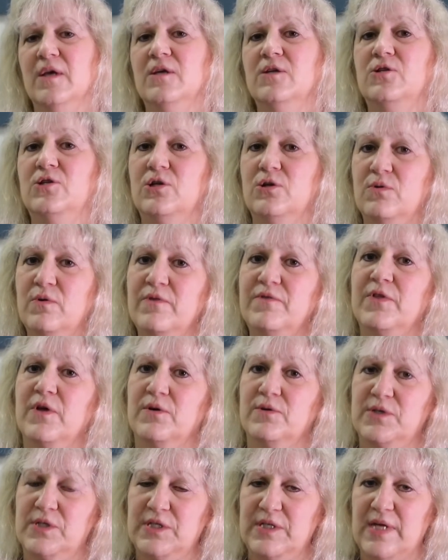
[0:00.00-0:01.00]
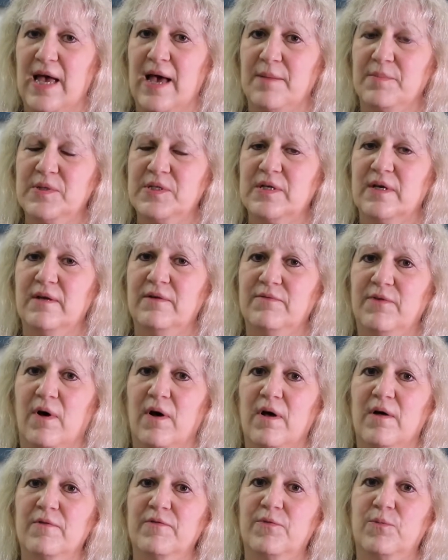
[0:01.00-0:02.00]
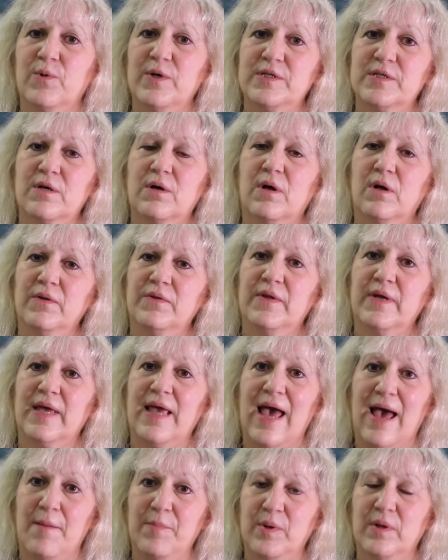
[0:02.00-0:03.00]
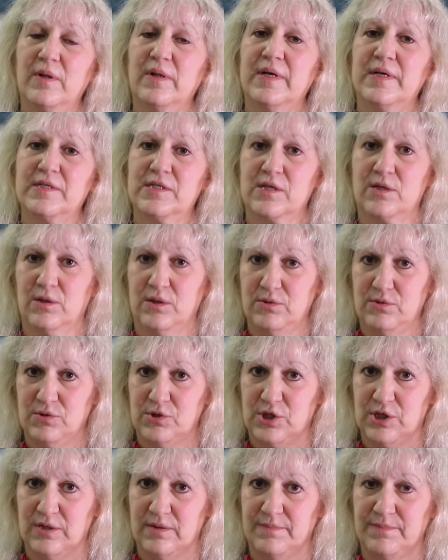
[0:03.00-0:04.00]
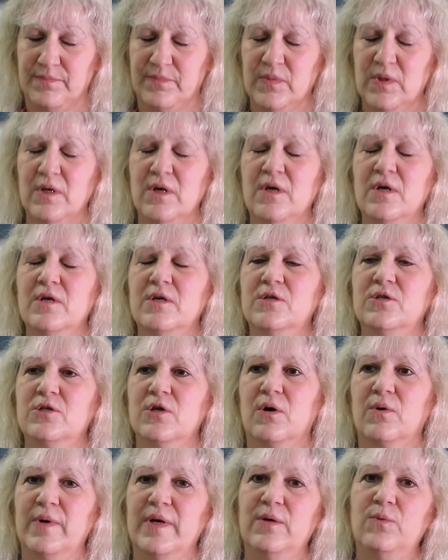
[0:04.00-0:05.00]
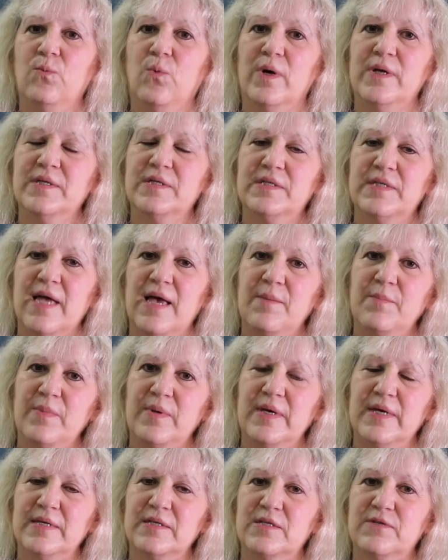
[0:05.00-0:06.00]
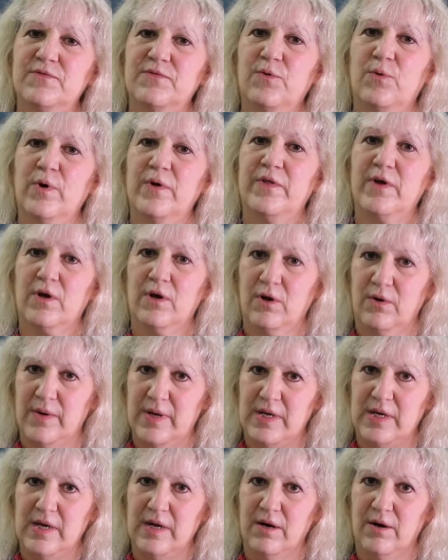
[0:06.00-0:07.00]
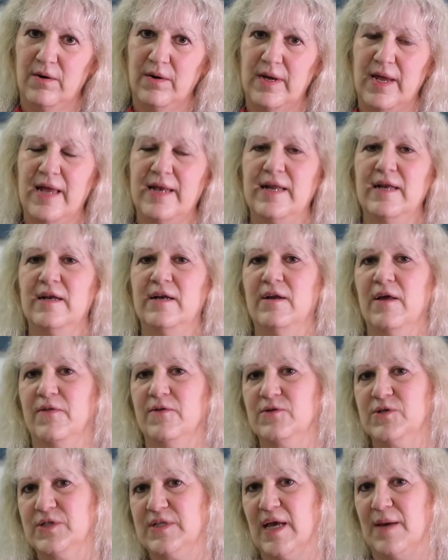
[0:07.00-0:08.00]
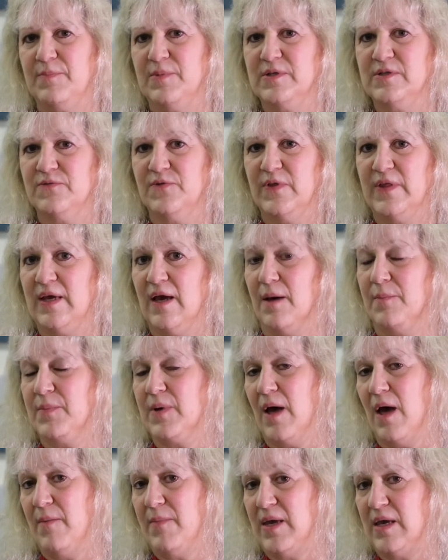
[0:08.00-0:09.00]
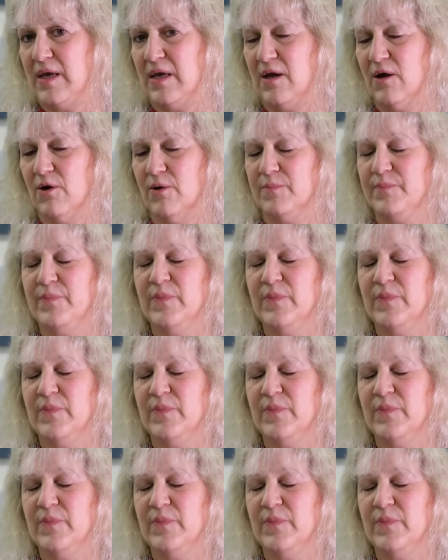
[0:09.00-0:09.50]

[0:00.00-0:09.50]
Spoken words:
2 of those steps involve what's called the capital exclusion. So in one step, it's for the current year, and in another step, it's for the upcoming year.